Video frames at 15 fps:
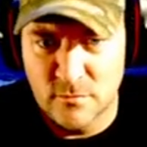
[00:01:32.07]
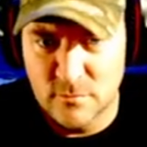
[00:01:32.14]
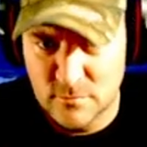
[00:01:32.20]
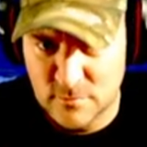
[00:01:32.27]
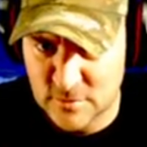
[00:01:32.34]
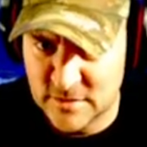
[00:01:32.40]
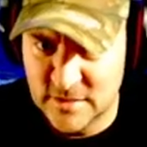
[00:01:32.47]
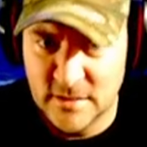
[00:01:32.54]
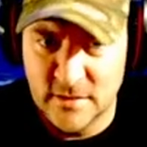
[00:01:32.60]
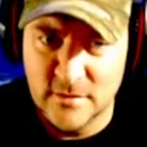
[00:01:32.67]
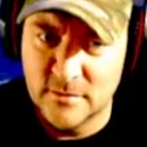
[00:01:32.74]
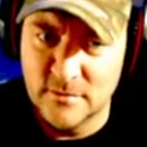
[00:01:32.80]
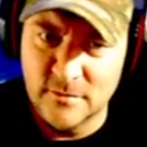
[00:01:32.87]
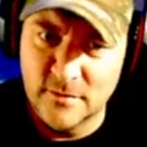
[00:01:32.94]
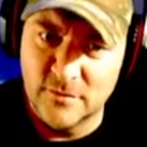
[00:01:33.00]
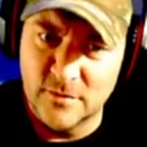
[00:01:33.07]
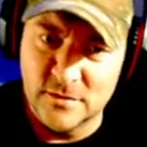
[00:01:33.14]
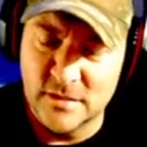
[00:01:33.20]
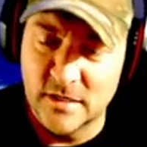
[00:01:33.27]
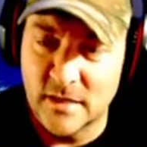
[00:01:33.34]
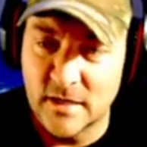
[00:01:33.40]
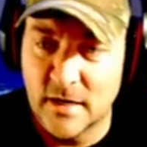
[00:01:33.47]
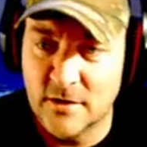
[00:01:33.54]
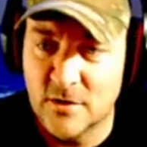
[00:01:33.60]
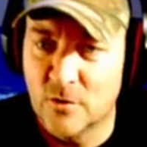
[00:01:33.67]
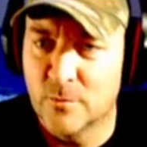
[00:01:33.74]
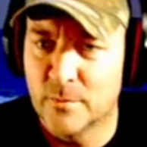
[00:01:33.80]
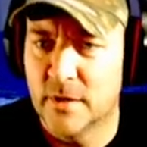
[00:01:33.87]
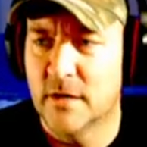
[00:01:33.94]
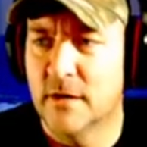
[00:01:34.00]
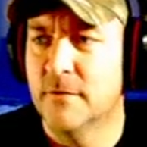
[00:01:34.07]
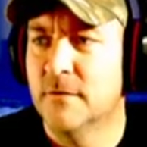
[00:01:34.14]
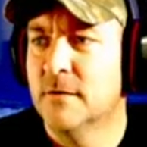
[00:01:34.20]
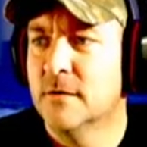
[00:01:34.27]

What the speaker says: we'll see if there's anything I don't. But